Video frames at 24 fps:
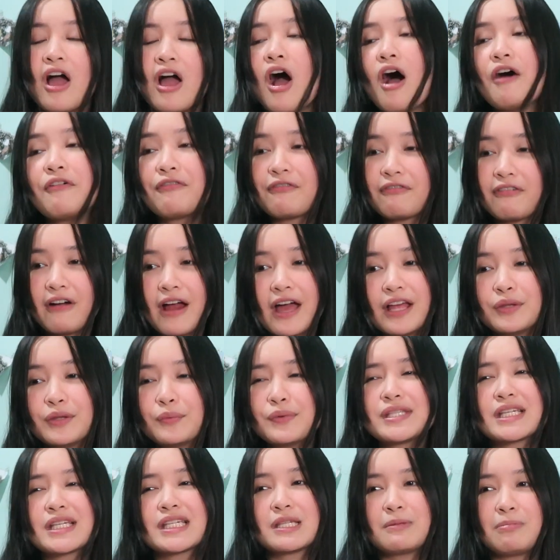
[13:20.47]
a friend
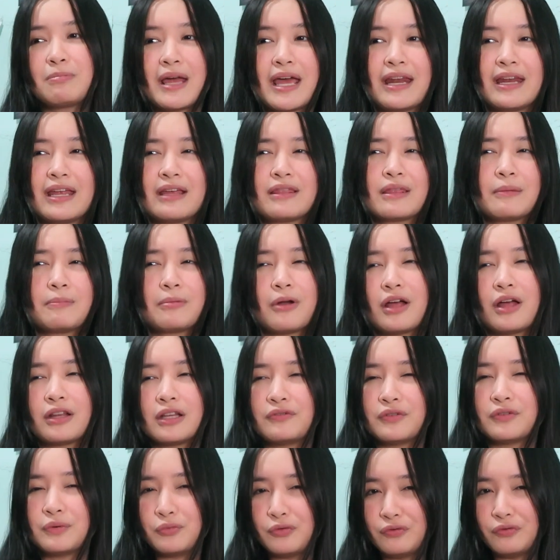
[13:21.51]
was explaining the plot
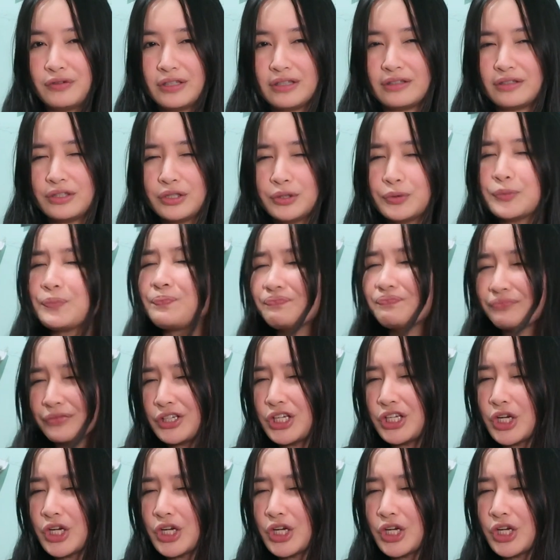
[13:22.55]
of a movie to you.